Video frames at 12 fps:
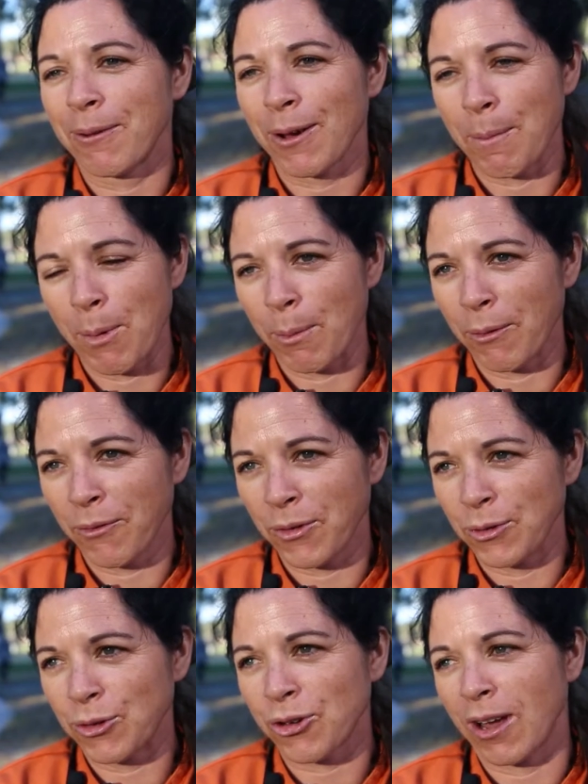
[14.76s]
we're a mobile
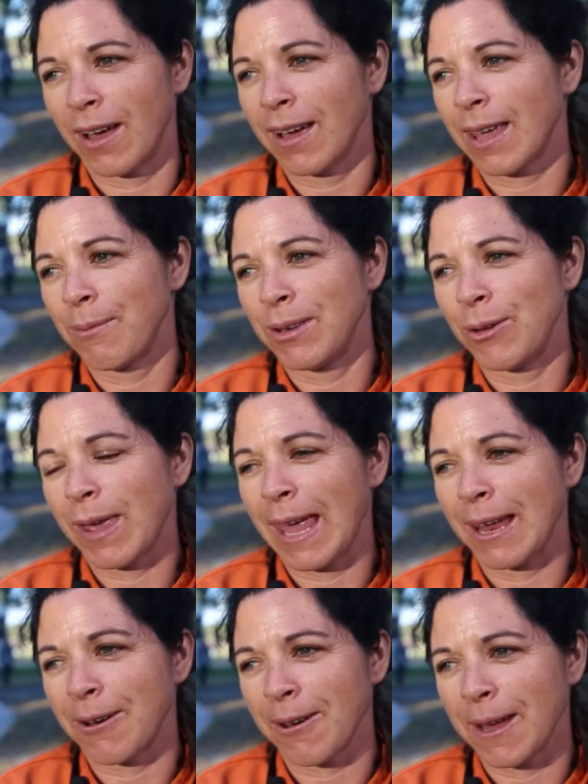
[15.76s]
food truck and we do
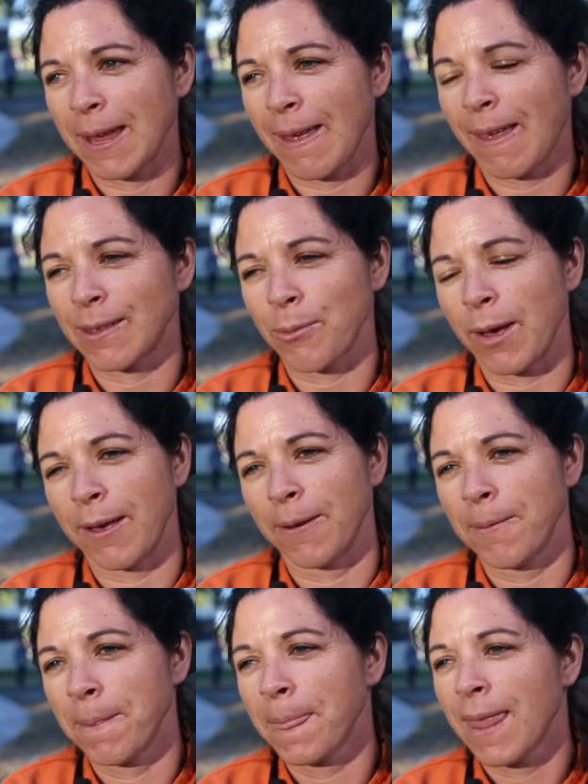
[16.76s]
catering as
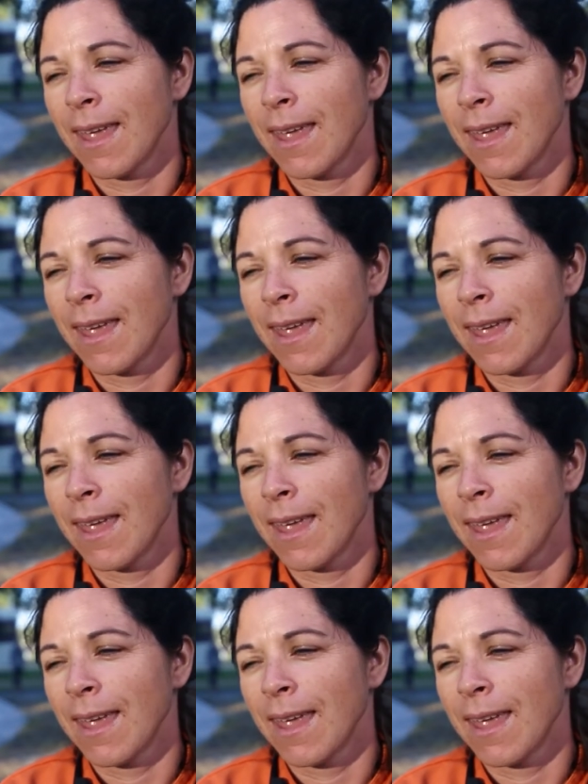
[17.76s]
well.